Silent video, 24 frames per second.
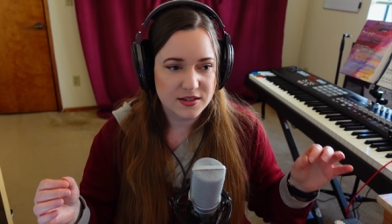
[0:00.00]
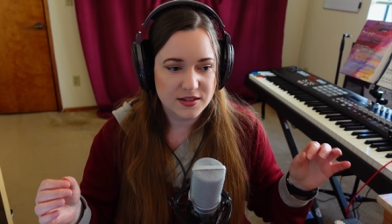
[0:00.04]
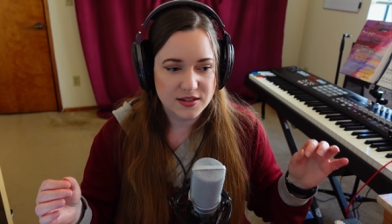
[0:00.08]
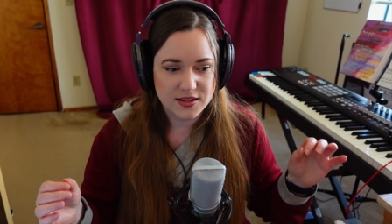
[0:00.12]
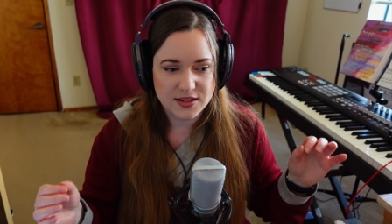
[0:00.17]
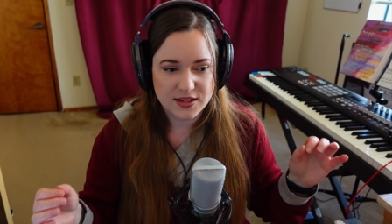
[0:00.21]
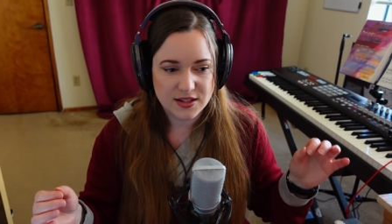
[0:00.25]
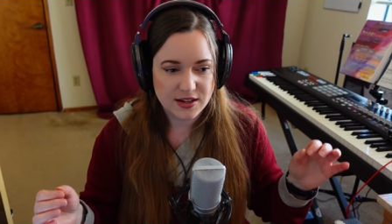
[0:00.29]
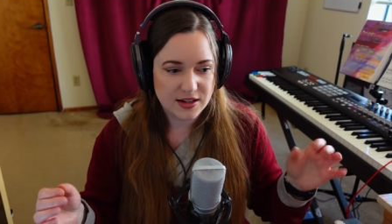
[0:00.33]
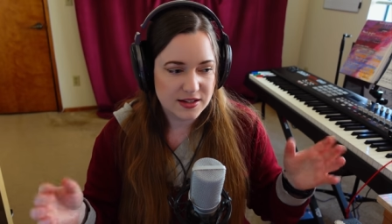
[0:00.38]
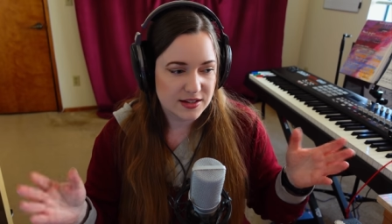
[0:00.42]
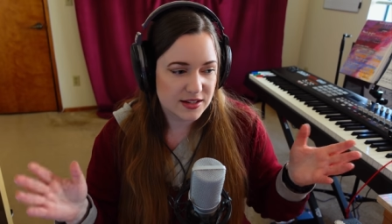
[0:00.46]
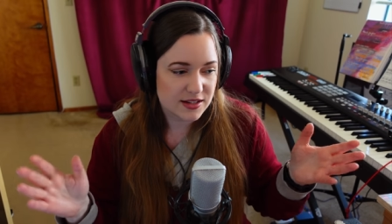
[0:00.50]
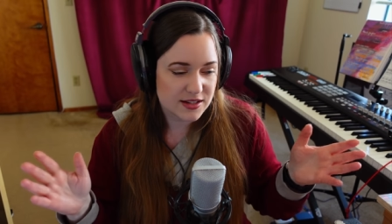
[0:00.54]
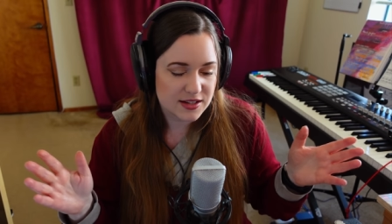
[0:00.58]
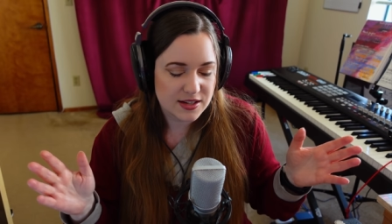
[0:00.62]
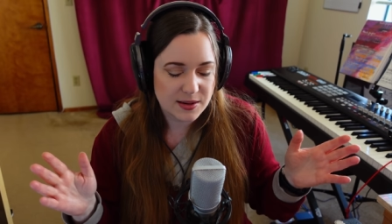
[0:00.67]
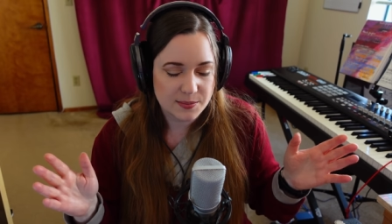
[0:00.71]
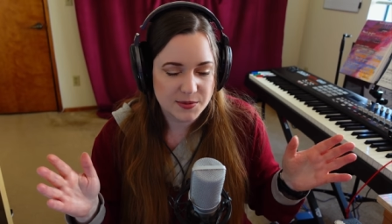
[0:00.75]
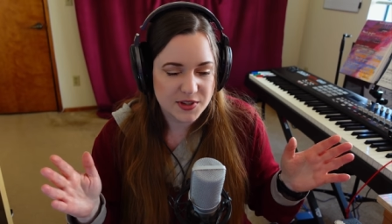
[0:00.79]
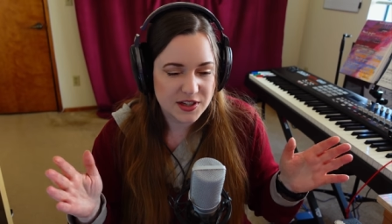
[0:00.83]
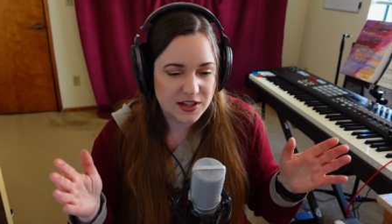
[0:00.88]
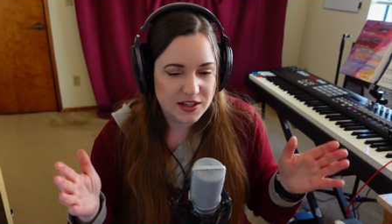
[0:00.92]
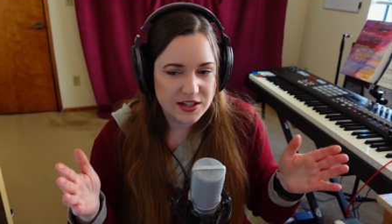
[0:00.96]
So, does
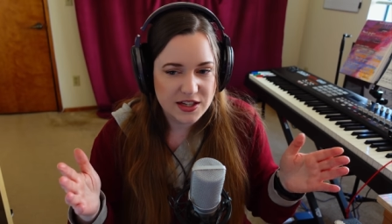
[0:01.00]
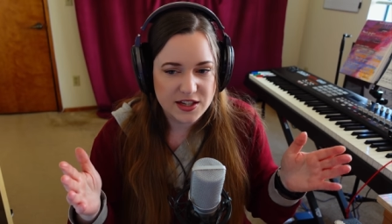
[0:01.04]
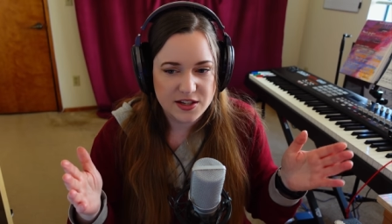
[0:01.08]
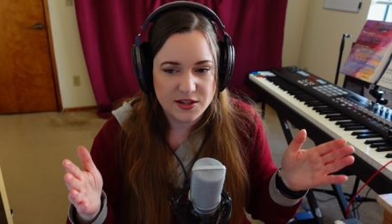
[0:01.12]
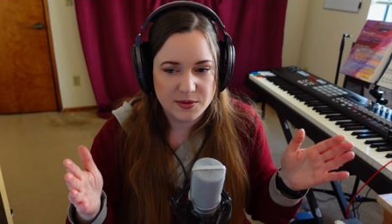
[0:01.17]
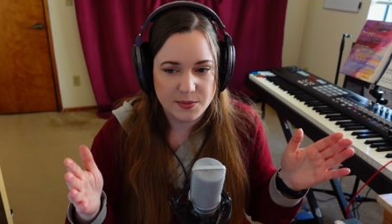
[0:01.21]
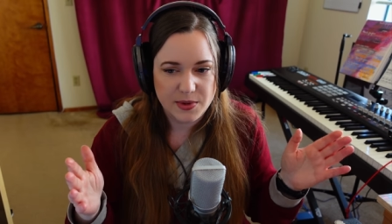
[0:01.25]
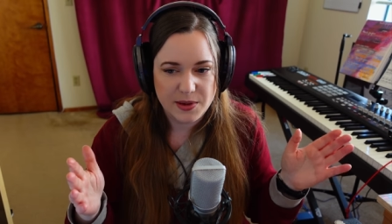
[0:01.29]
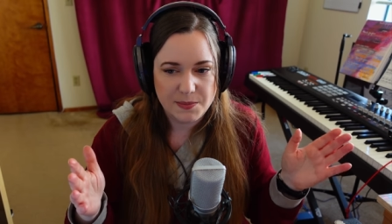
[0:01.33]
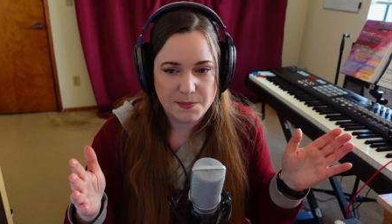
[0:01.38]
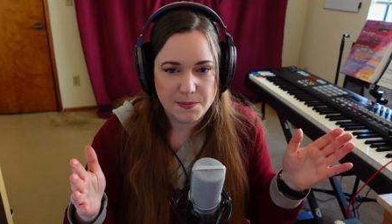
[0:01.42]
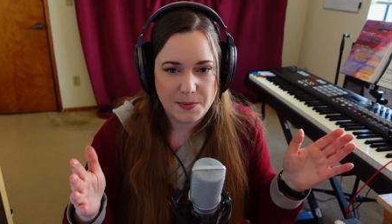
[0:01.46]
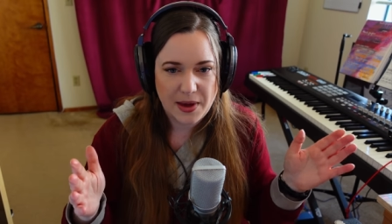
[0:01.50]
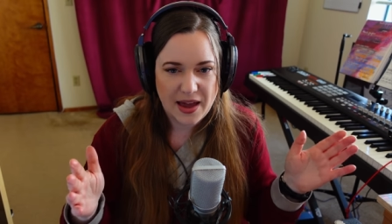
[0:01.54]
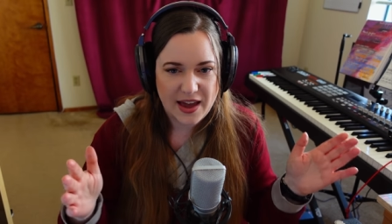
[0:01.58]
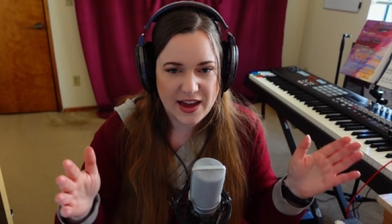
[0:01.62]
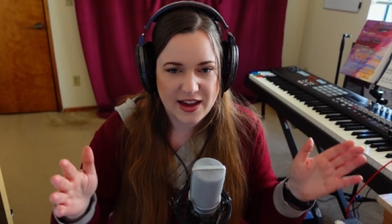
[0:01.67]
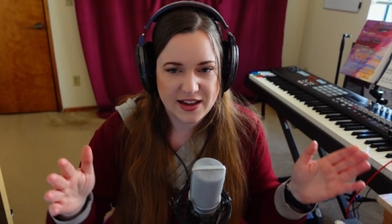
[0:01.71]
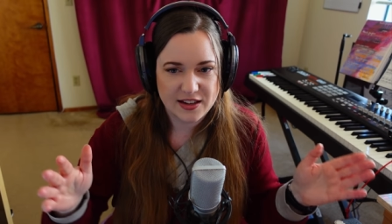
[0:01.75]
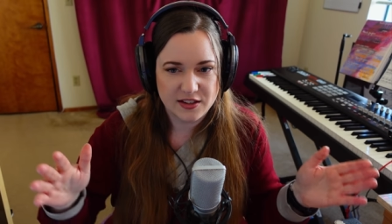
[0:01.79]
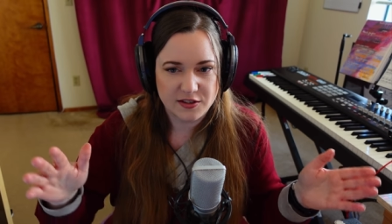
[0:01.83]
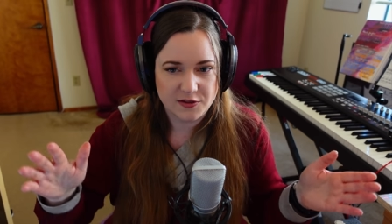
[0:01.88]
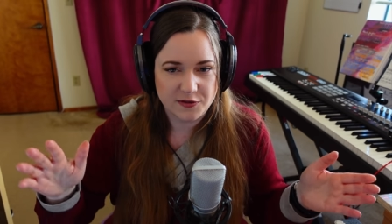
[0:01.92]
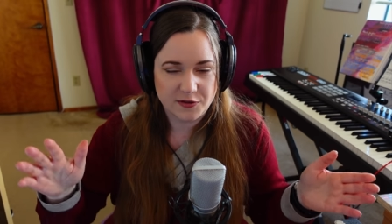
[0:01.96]
something need to be
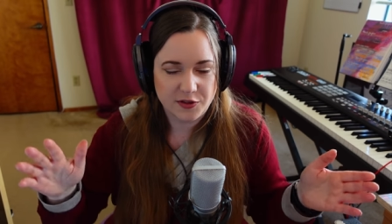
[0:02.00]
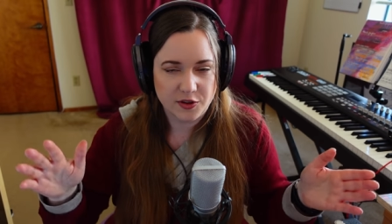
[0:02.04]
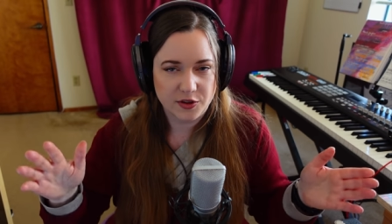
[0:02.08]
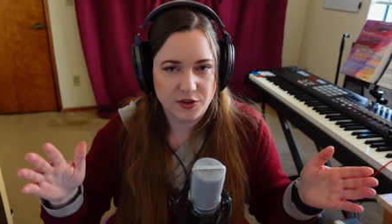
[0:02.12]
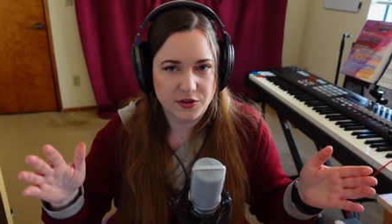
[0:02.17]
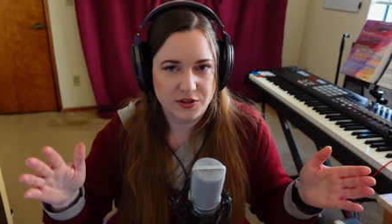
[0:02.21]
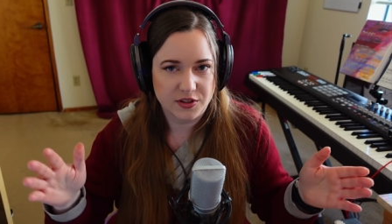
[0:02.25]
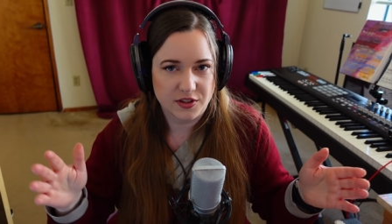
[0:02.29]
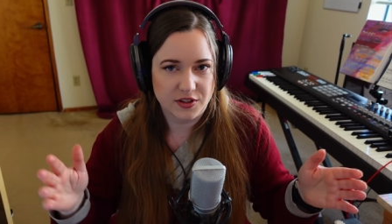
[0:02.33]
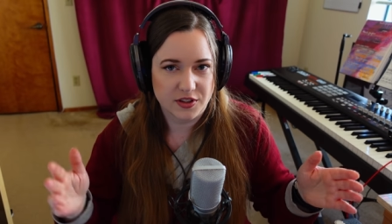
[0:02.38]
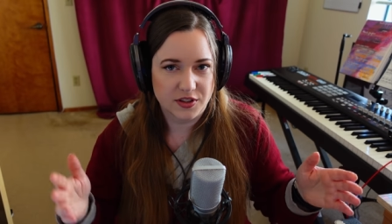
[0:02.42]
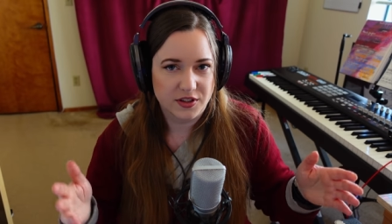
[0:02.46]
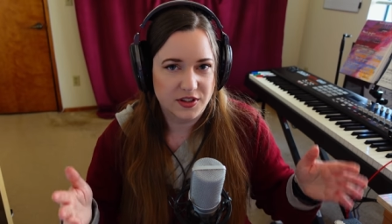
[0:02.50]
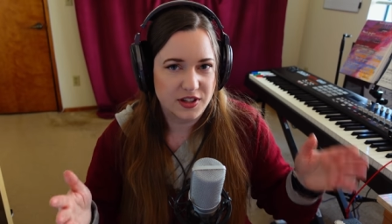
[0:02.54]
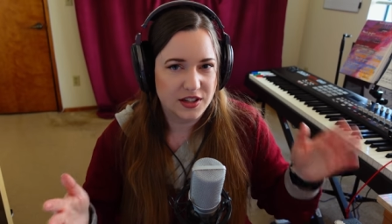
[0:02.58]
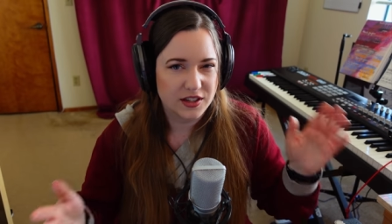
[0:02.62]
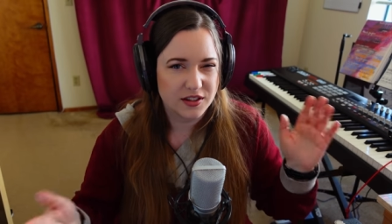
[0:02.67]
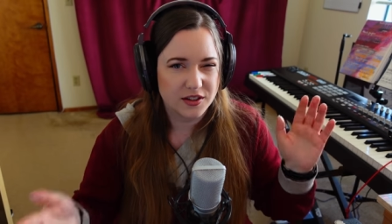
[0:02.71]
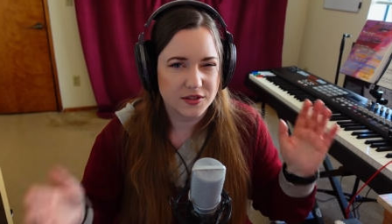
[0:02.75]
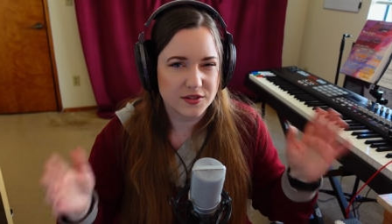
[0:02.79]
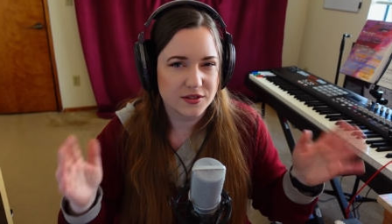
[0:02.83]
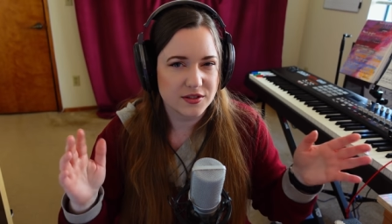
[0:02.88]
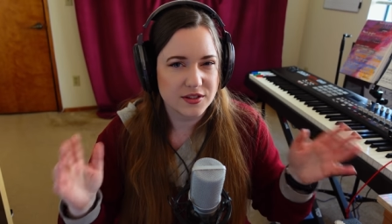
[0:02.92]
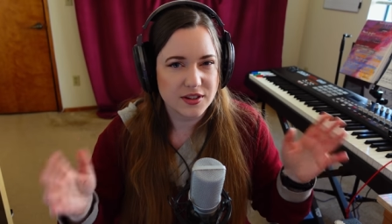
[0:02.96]
panned further? You
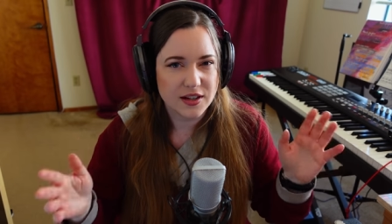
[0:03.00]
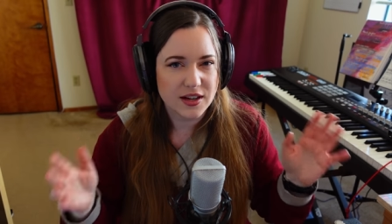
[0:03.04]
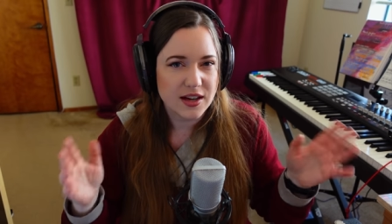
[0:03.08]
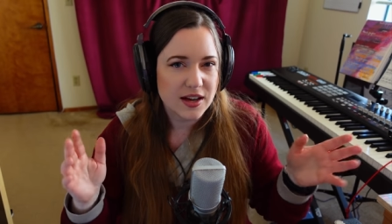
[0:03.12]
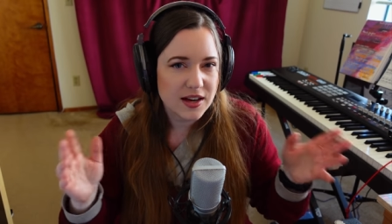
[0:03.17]
know,